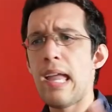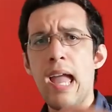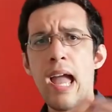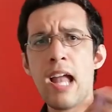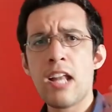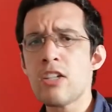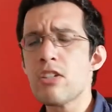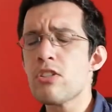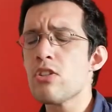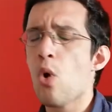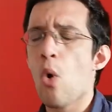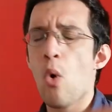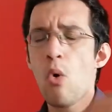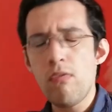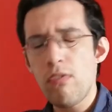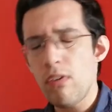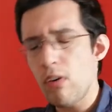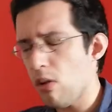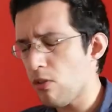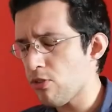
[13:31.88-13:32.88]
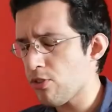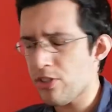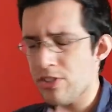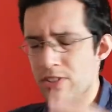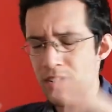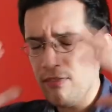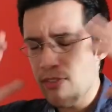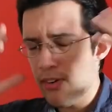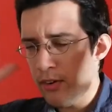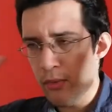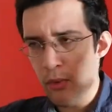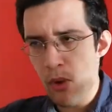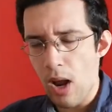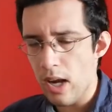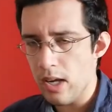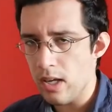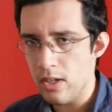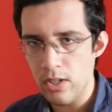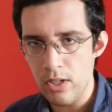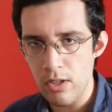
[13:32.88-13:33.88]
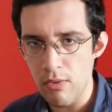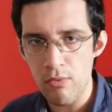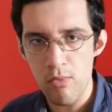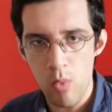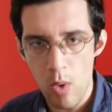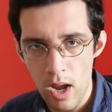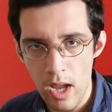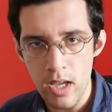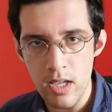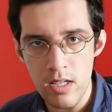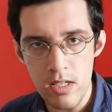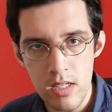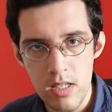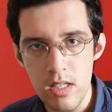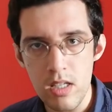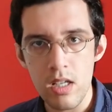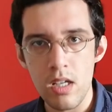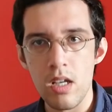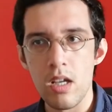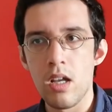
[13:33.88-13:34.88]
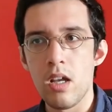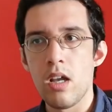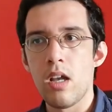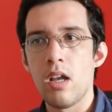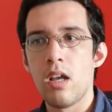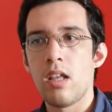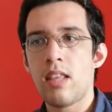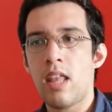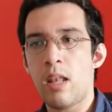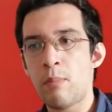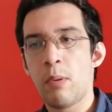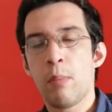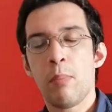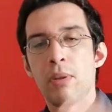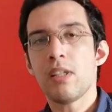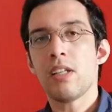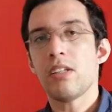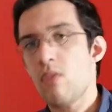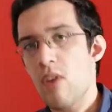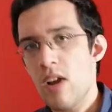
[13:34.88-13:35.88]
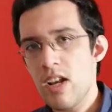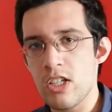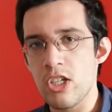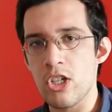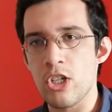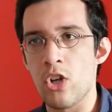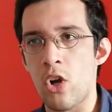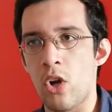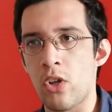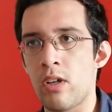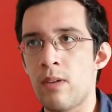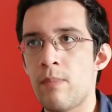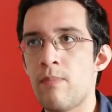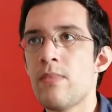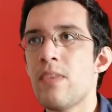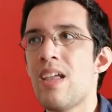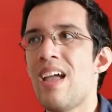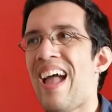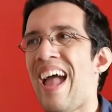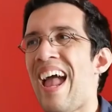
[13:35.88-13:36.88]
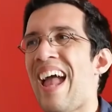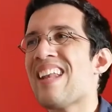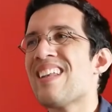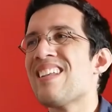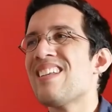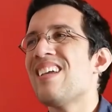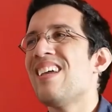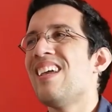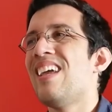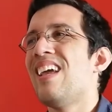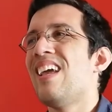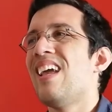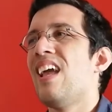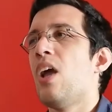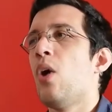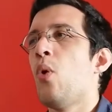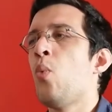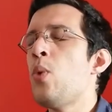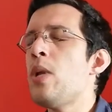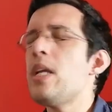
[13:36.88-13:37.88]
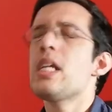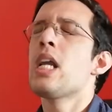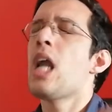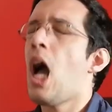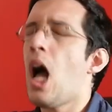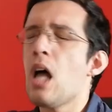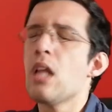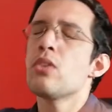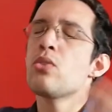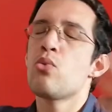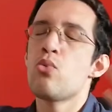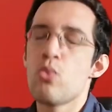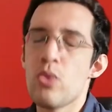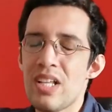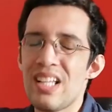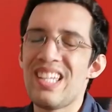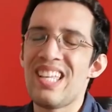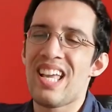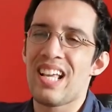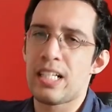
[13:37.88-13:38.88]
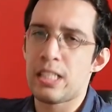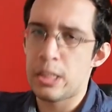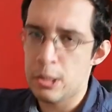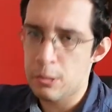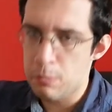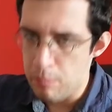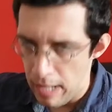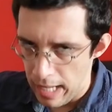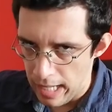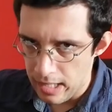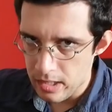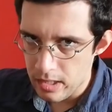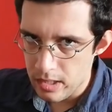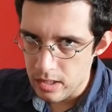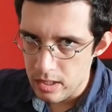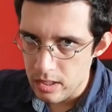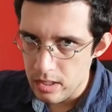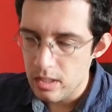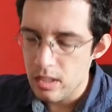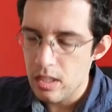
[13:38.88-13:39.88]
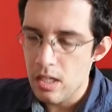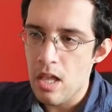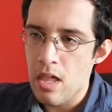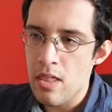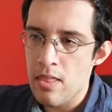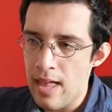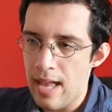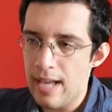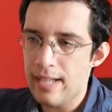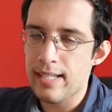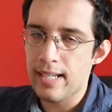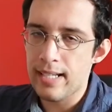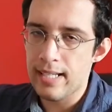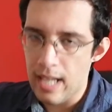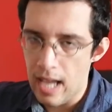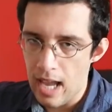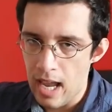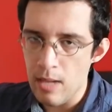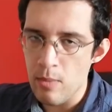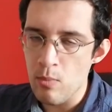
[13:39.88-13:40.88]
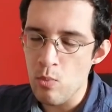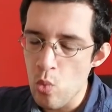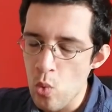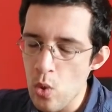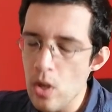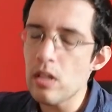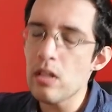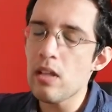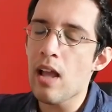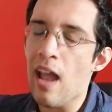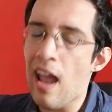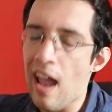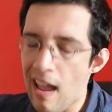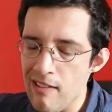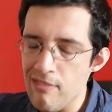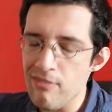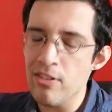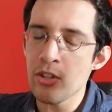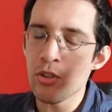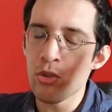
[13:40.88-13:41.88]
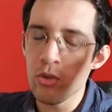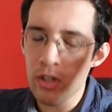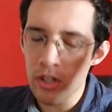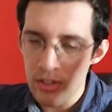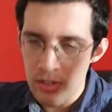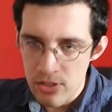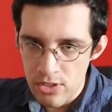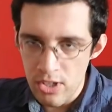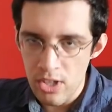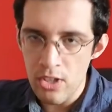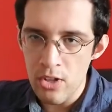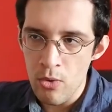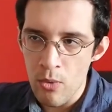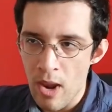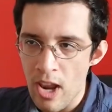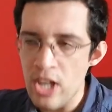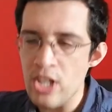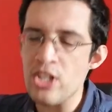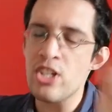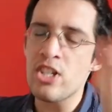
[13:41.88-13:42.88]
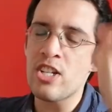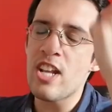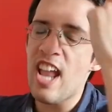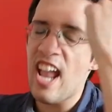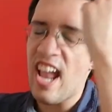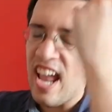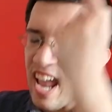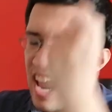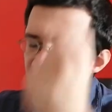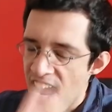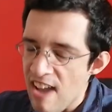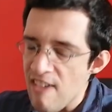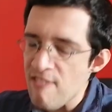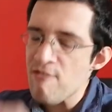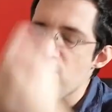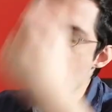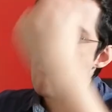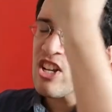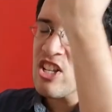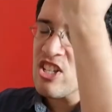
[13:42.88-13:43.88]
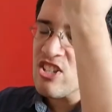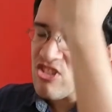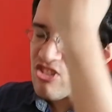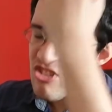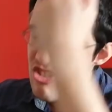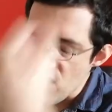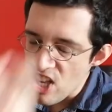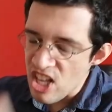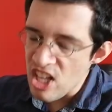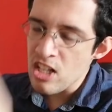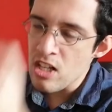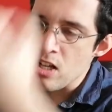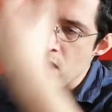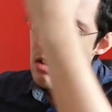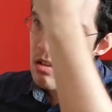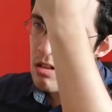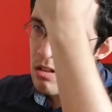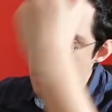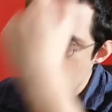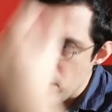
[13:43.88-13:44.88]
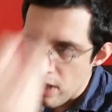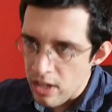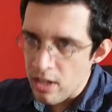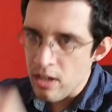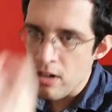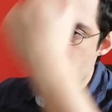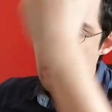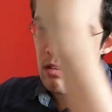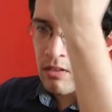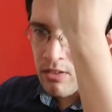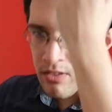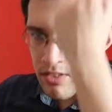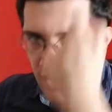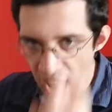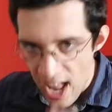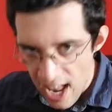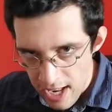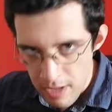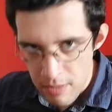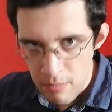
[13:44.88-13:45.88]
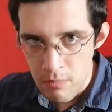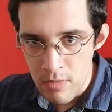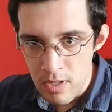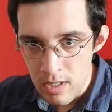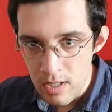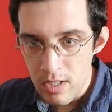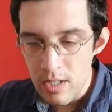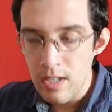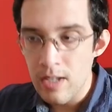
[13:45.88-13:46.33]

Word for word: and just overall, just a variety of ways that people address each other. And we can't really expect that again will have into consideration every single little name.